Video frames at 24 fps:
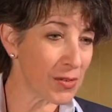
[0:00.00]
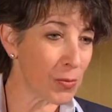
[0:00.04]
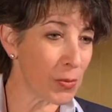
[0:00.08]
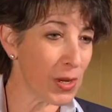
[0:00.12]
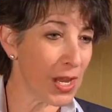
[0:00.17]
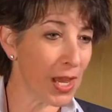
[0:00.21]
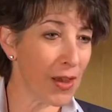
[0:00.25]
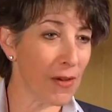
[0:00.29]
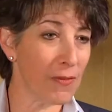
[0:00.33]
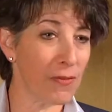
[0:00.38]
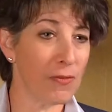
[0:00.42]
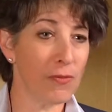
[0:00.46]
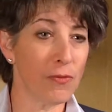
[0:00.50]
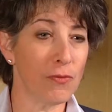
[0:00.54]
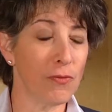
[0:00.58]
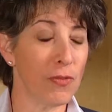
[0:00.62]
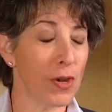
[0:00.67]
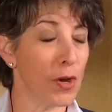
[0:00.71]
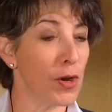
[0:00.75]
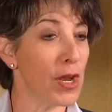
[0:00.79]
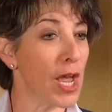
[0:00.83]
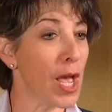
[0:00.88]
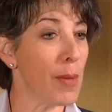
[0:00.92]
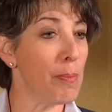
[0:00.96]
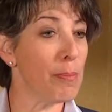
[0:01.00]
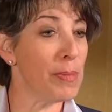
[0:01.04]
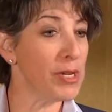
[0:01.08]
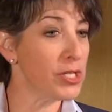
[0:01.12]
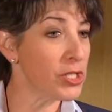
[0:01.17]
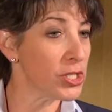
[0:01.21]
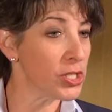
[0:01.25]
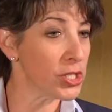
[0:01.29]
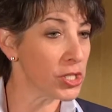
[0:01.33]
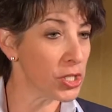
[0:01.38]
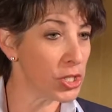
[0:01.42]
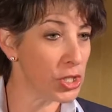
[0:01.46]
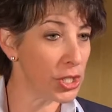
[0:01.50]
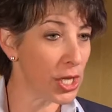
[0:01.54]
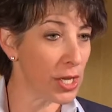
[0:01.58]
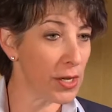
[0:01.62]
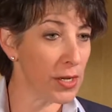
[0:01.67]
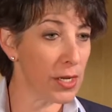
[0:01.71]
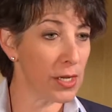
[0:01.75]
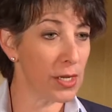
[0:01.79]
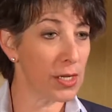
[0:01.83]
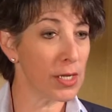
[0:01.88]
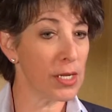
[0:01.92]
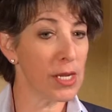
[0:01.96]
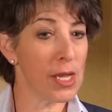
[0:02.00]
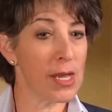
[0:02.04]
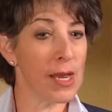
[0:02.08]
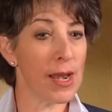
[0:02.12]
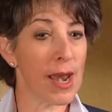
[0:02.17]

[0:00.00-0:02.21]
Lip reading: We have very ambitious agenda